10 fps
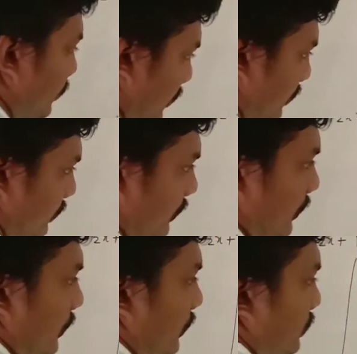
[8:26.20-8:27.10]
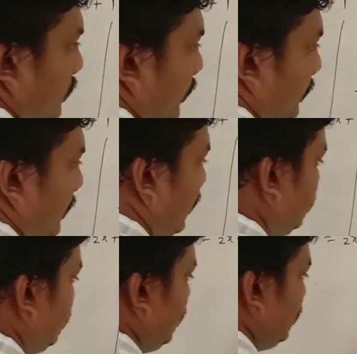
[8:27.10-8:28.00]
sheet. So let me
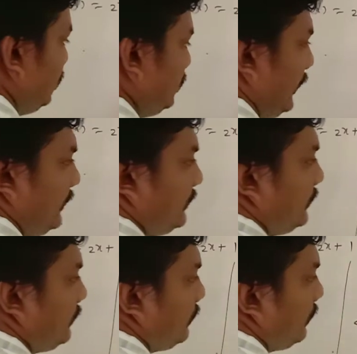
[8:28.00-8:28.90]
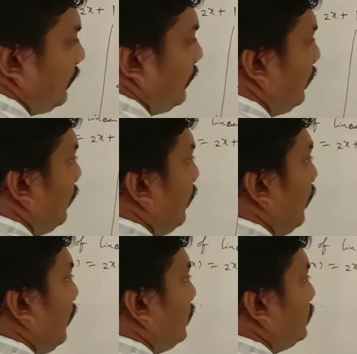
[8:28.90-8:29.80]
consider this is x
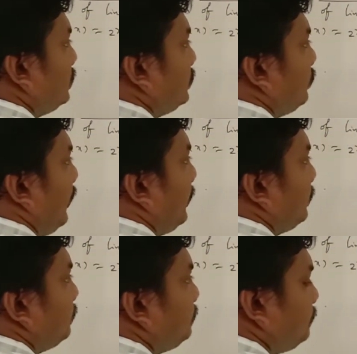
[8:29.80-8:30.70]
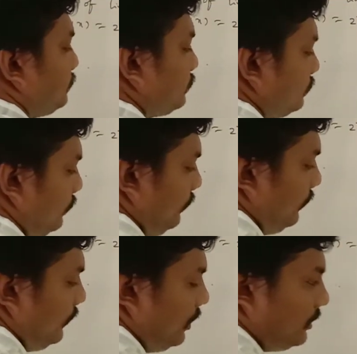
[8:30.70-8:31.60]
and this is y
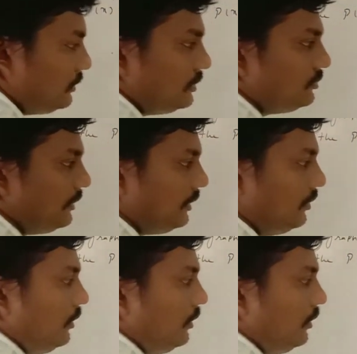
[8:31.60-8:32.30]
and this is y.